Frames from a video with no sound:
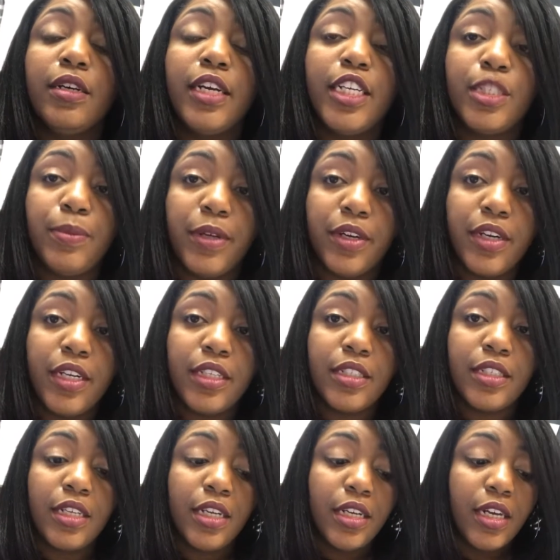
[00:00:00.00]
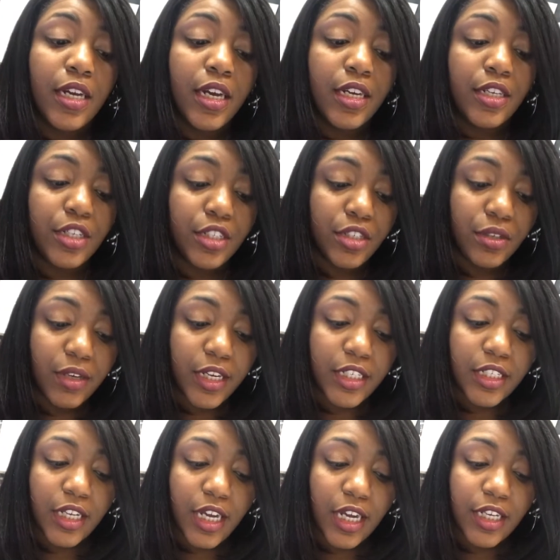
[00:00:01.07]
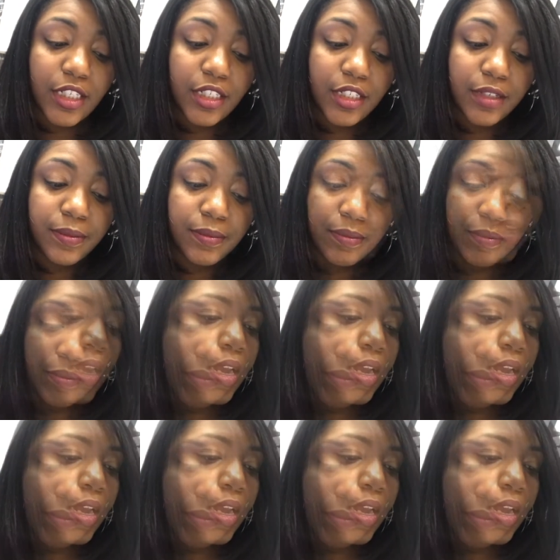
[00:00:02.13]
experience, additional education.